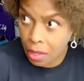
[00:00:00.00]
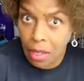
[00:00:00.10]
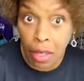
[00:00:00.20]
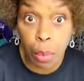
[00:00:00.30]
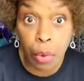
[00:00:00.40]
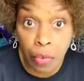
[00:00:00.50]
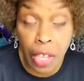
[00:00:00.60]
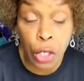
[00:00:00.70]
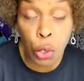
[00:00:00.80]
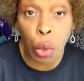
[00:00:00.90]
the
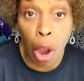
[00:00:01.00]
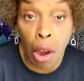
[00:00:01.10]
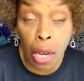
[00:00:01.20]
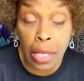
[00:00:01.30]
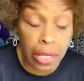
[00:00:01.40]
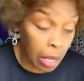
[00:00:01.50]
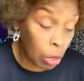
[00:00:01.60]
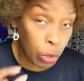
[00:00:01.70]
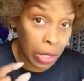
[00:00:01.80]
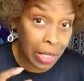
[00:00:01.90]
professional artist
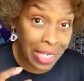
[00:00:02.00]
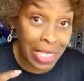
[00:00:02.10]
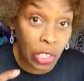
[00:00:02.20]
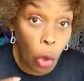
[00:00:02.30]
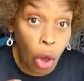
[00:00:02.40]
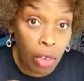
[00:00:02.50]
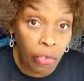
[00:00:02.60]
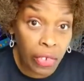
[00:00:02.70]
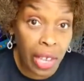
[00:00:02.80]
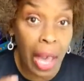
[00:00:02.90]
colors. It's a
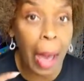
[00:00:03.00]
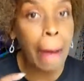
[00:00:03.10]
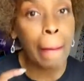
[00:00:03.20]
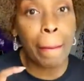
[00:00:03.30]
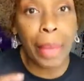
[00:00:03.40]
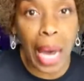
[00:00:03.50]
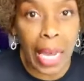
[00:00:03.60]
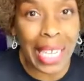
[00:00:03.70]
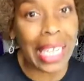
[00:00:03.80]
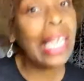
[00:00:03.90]
soft
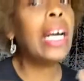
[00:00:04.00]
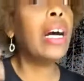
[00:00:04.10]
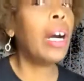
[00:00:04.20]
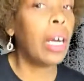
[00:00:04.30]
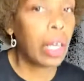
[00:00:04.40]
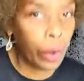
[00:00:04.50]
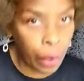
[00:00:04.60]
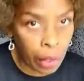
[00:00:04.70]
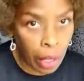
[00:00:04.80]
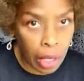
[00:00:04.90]
body
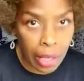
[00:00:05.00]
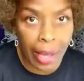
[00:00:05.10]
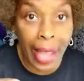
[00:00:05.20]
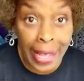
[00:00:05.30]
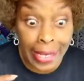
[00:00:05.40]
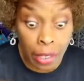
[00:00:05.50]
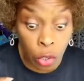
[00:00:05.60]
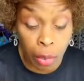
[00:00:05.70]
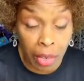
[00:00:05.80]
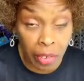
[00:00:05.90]
acrylic that has a
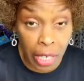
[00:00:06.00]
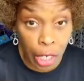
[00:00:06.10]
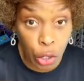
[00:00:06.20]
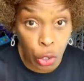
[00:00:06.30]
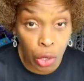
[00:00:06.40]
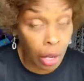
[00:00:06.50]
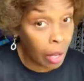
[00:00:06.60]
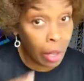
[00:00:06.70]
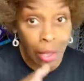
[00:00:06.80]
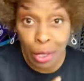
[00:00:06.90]
little bit of texture.
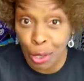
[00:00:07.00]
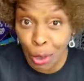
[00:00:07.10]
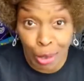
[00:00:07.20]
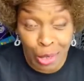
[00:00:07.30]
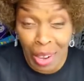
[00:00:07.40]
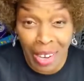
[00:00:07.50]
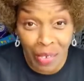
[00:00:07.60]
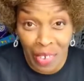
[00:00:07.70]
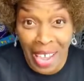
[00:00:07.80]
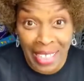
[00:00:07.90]
Don't try to
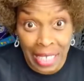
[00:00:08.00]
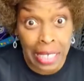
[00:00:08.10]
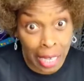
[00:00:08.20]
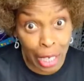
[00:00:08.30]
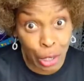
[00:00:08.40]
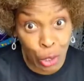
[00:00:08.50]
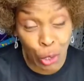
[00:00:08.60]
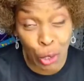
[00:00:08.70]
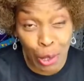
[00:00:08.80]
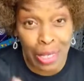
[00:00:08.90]
find the texture
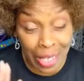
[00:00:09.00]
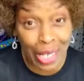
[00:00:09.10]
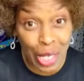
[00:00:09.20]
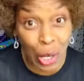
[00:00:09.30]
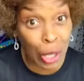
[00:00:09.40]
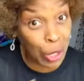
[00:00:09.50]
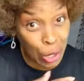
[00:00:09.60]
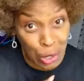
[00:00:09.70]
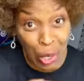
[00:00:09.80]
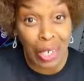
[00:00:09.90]
using the Sargent.
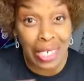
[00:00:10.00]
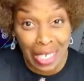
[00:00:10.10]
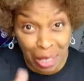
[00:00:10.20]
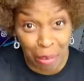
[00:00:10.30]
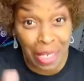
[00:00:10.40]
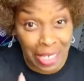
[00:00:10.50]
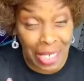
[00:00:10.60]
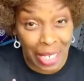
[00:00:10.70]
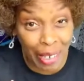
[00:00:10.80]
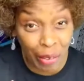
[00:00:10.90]
Sargent is meant to
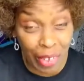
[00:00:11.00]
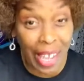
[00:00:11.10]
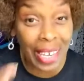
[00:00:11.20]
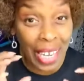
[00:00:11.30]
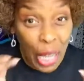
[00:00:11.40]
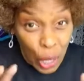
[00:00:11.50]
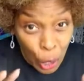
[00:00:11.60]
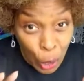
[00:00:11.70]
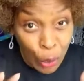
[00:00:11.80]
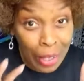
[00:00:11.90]
lay flat.
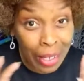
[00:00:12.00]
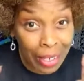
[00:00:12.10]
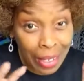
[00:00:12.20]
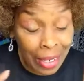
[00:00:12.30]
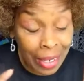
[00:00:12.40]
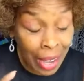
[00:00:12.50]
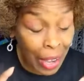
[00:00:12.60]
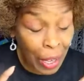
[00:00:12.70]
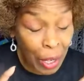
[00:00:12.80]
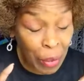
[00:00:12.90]
Acrylic,
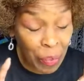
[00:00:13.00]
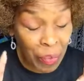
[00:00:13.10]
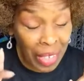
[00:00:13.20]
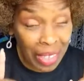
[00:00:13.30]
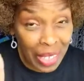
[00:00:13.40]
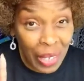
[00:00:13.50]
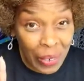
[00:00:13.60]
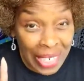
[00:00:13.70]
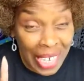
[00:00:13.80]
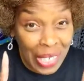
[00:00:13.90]
the
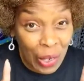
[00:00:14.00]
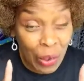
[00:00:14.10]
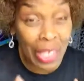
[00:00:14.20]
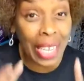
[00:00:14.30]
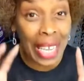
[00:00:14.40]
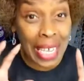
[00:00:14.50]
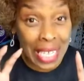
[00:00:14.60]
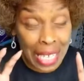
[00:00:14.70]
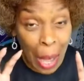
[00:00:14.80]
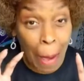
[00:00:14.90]
Liquitex acrylic
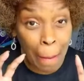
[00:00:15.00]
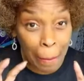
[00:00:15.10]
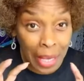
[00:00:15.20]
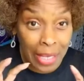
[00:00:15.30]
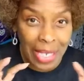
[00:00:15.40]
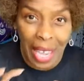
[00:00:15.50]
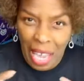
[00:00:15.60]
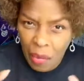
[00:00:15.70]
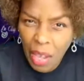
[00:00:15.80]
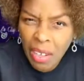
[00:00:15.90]
is meant to
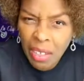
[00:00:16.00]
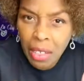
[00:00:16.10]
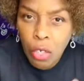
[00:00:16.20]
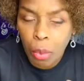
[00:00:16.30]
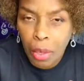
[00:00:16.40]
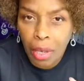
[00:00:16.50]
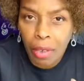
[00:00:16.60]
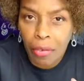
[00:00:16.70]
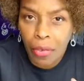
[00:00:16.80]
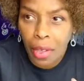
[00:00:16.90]
have a little bit
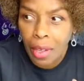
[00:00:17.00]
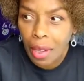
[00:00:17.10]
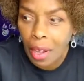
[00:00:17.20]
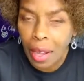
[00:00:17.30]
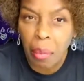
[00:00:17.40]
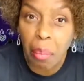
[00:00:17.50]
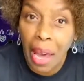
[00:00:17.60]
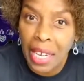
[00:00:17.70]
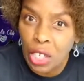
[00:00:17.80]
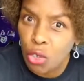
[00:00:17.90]
of
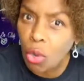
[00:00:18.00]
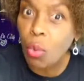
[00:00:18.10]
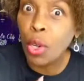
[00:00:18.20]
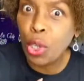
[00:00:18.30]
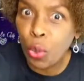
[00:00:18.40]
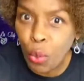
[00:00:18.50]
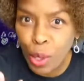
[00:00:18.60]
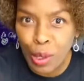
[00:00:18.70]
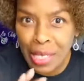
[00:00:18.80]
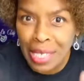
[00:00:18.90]
body to it where you
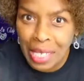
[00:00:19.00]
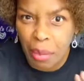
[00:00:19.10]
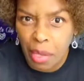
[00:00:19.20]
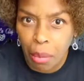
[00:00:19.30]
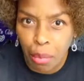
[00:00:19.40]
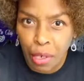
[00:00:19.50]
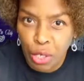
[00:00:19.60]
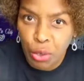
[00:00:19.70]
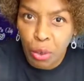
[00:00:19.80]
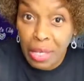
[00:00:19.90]
will see some of the brush
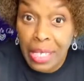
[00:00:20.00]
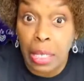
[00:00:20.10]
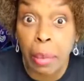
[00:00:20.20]
strokes and some